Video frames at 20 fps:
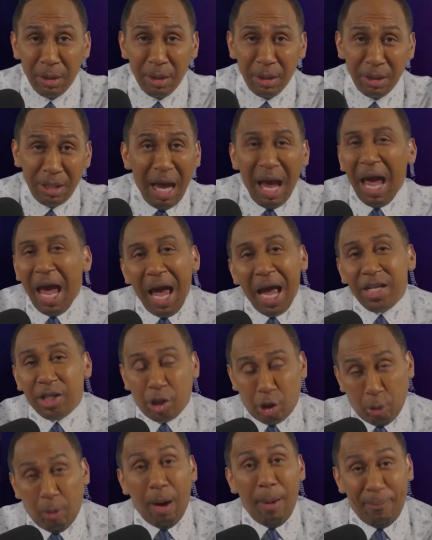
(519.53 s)
You had
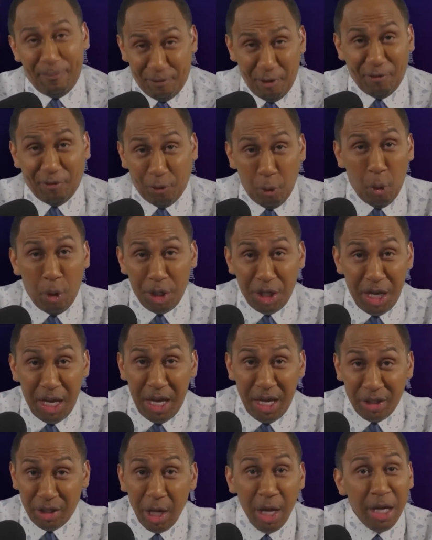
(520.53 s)
Trump for 4 years.